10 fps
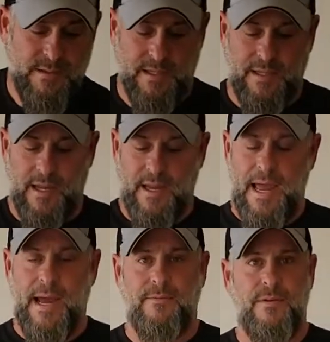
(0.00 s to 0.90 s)
that they
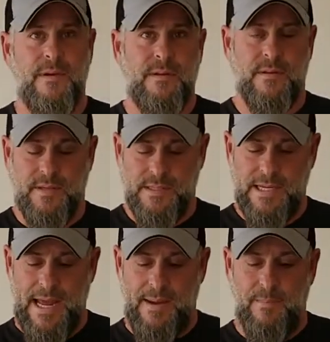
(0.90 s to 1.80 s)
have the
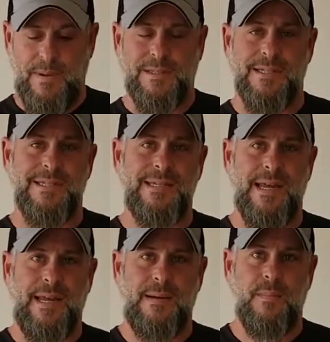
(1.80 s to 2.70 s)
tab about the
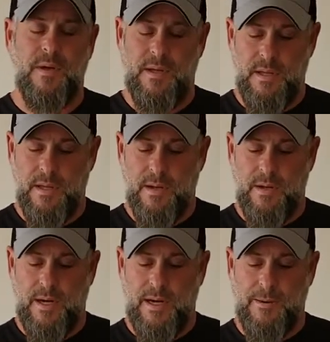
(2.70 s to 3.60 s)
same
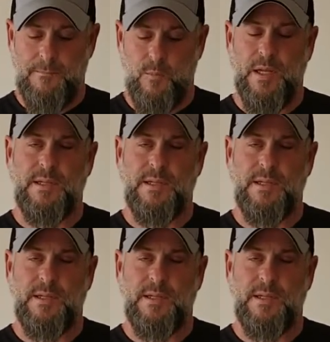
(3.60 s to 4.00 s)
width